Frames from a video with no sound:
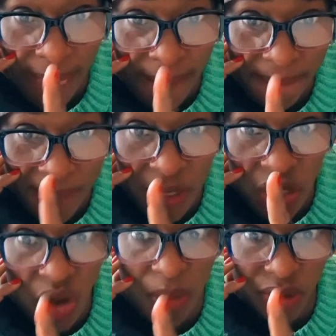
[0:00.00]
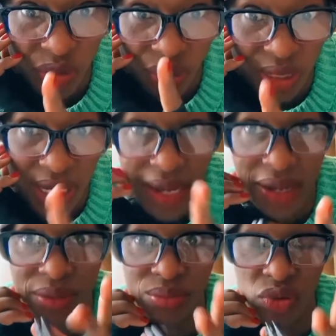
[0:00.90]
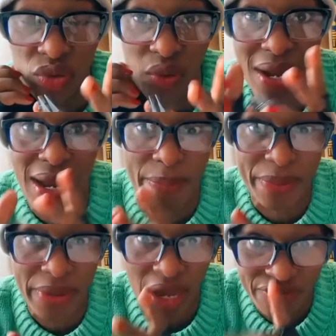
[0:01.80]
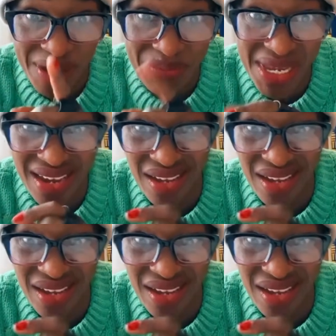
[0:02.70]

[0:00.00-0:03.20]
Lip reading: Hiyo abortion ya mtoto wangapi? After Michael.